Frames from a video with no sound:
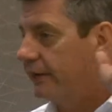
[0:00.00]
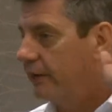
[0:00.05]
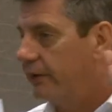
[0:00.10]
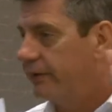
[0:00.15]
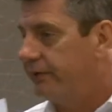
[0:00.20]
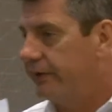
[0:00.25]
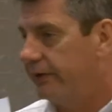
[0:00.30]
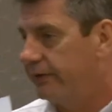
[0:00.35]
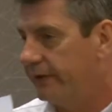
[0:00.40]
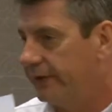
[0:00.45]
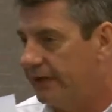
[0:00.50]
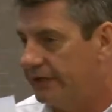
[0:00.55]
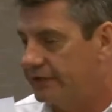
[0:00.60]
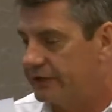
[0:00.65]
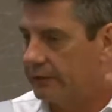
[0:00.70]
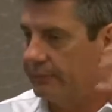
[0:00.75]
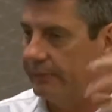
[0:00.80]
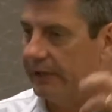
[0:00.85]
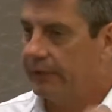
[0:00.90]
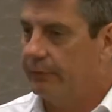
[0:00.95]
A lot of hearing aids
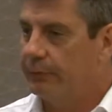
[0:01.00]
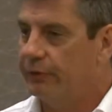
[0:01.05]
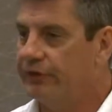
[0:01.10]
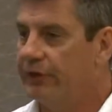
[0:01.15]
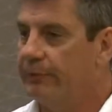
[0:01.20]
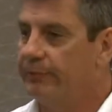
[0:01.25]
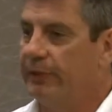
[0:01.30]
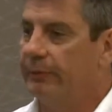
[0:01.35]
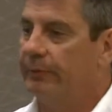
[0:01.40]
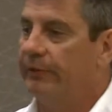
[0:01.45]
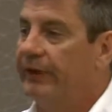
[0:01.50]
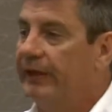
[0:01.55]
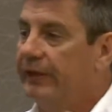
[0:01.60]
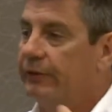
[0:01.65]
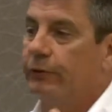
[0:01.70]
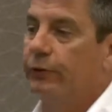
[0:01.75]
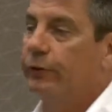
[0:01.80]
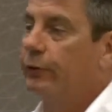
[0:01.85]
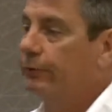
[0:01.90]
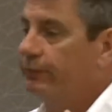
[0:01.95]
are compatible. Some people then
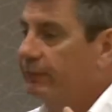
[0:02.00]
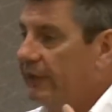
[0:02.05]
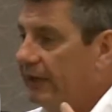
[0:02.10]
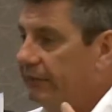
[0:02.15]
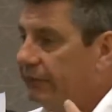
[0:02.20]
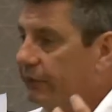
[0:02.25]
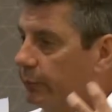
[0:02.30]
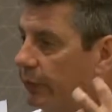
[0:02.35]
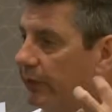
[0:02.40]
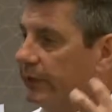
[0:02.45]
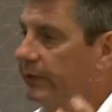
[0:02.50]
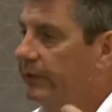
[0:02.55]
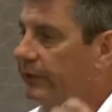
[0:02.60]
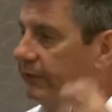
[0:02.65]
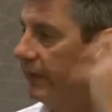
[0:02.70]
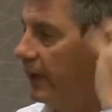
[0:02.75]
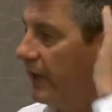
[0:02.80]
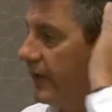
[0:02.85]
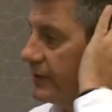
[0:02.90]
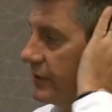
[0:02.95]
all have to wear a
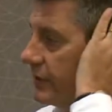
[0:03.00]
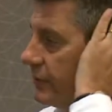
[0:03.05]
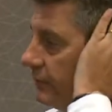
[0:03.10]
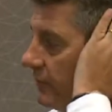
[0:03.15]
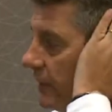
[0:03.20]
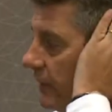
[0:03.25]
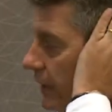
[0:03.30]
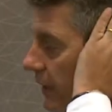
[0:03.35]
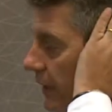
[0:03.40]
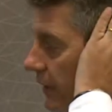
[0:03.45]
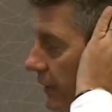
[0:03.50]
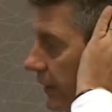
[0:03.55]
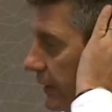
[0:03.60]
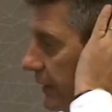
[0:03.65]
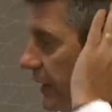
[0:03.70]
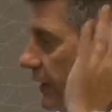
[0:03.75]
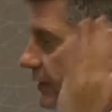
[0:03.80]
device that